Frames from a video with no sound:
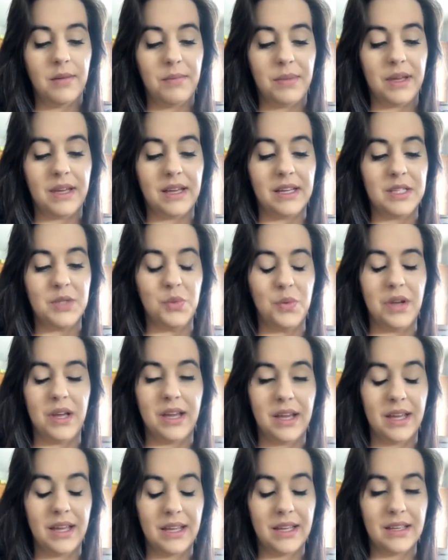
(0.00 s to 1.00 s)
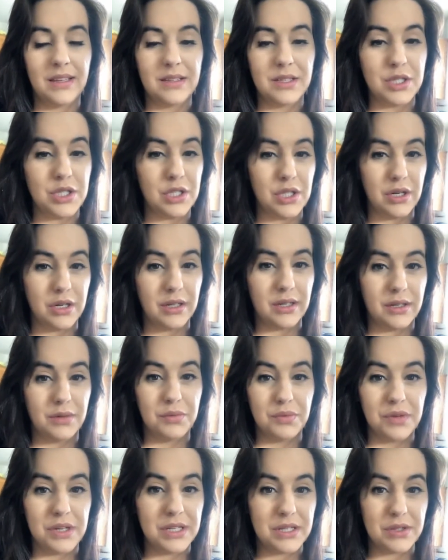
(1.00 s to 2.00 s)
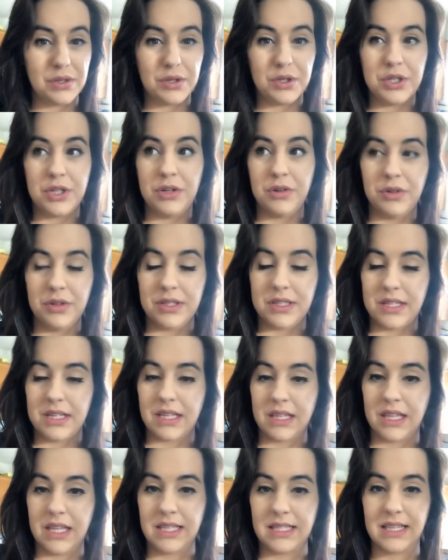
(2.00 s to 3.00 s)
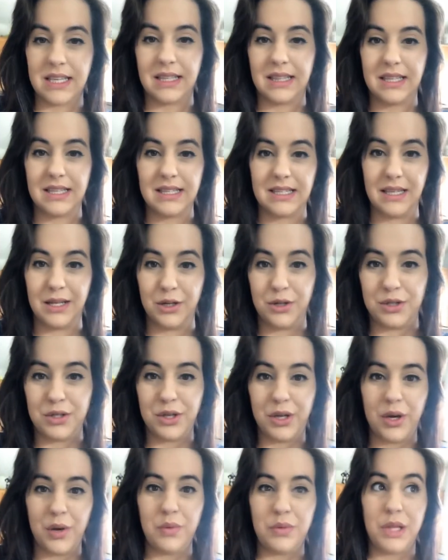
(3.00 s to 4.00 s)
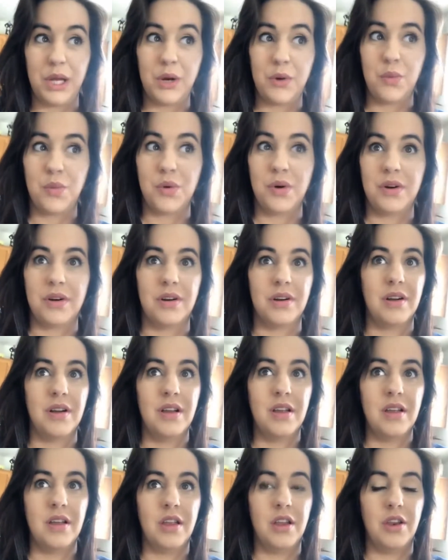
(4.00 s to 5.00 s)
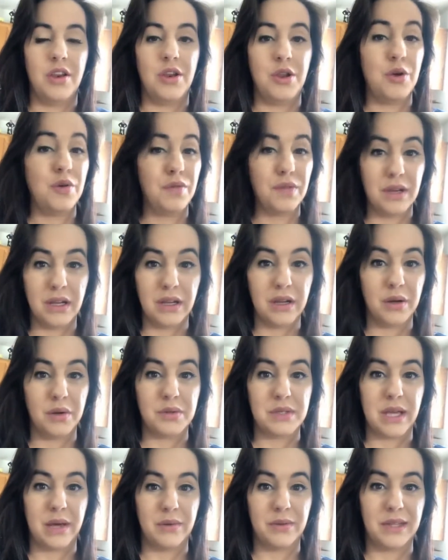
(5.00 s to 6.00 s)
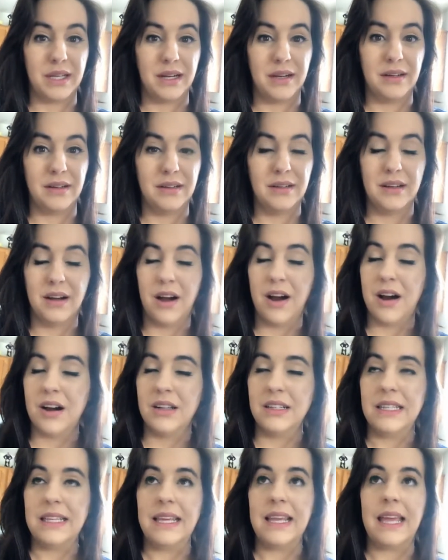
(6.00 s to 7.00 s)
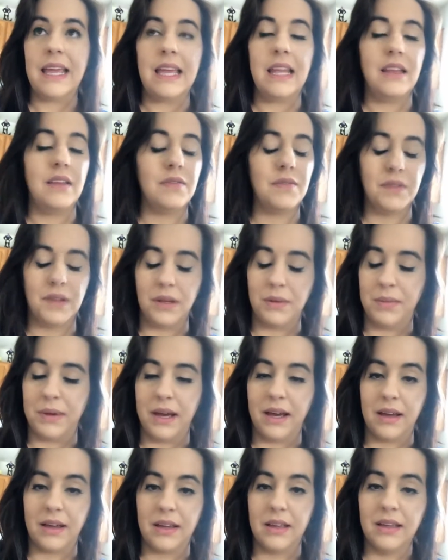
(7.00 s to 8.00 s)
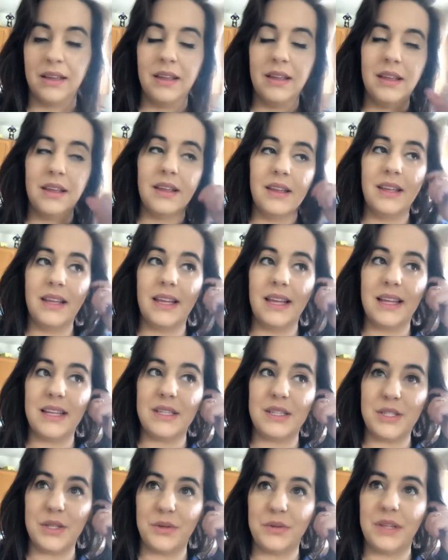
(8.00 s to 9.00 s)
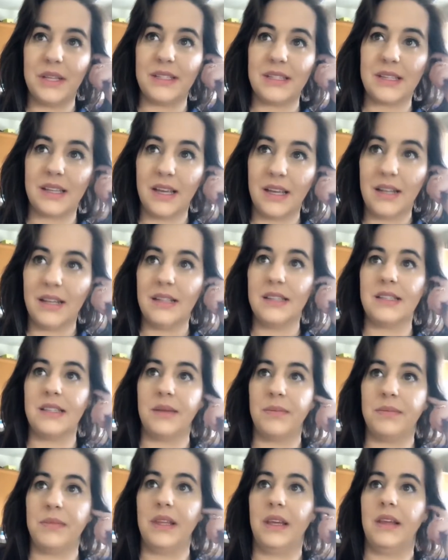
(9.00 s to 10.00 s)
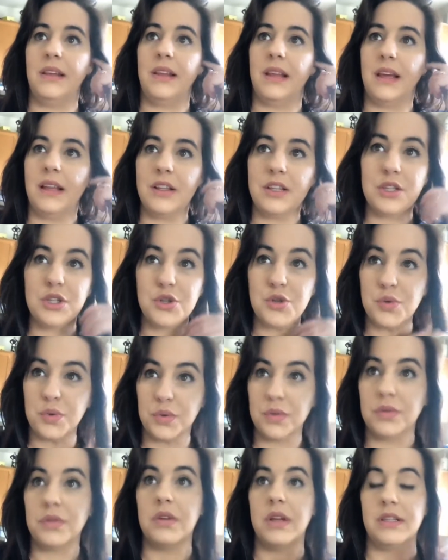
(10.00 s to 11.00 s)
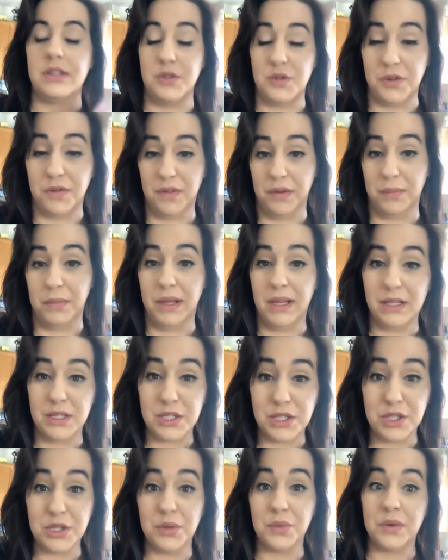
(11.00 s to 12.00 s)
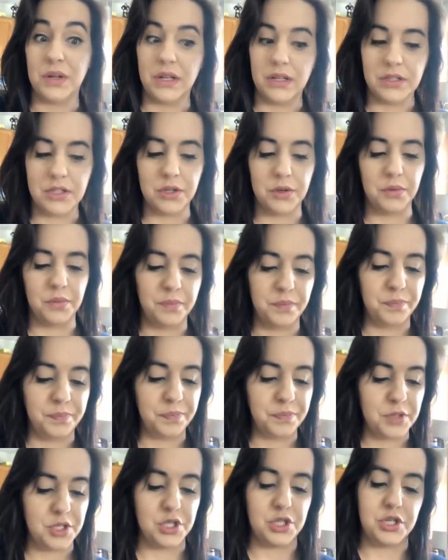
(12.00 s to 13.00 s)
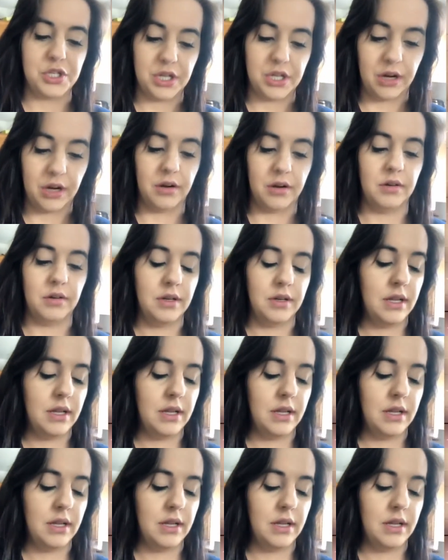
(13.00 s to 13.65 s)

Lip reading: Because when I started researching holistic things like this years ago, there were no videos out there, hardly any feedback. And so that's kind of something that has driven me to do what I do, to share